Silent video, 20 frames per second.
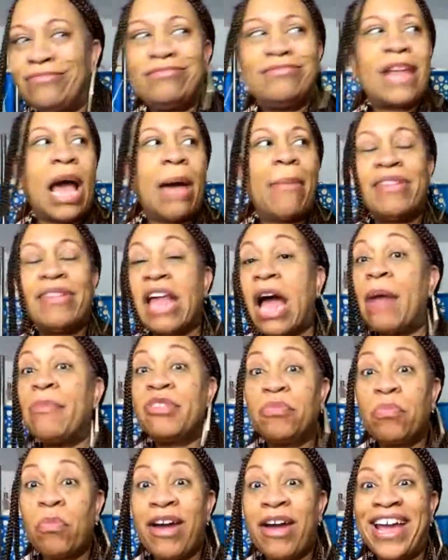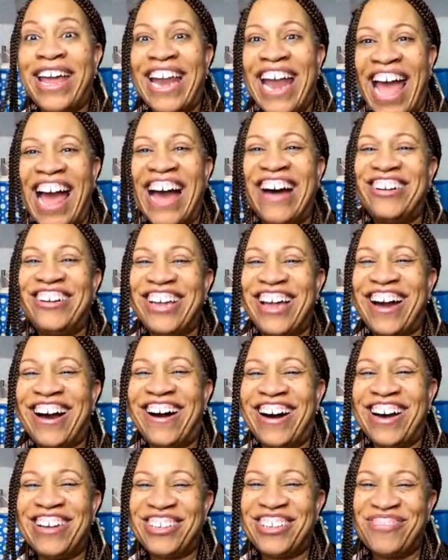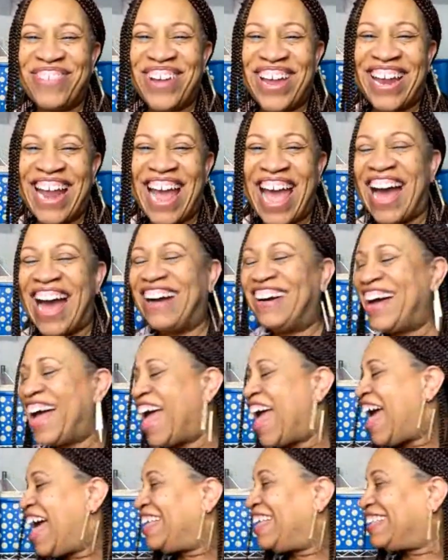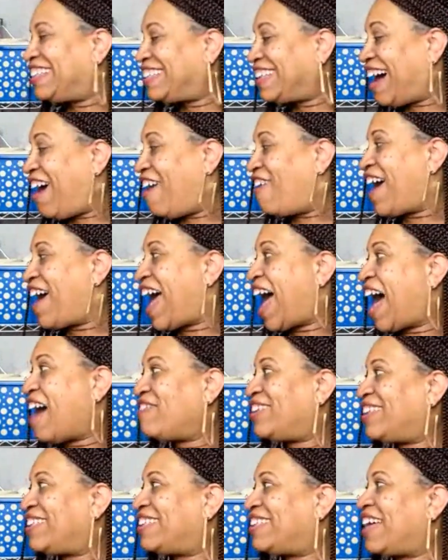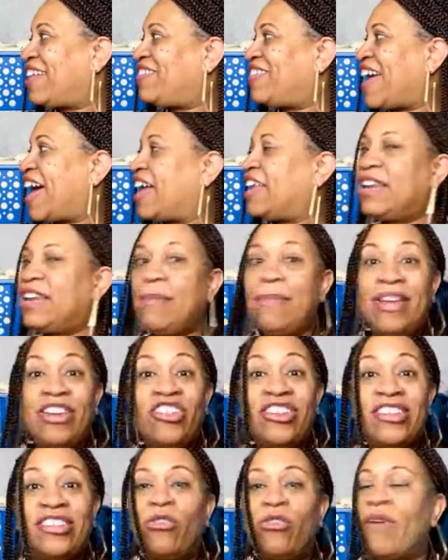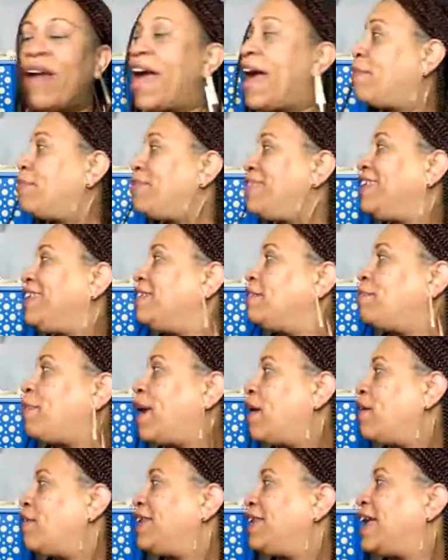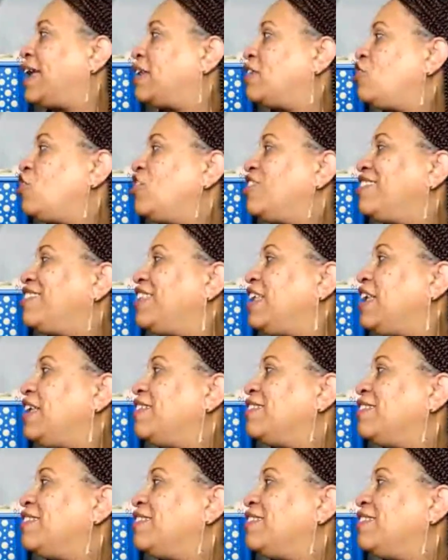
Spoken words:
I'm spread out, y'all. I'm spread out. So, having said that, let me just grab these pair, like just these.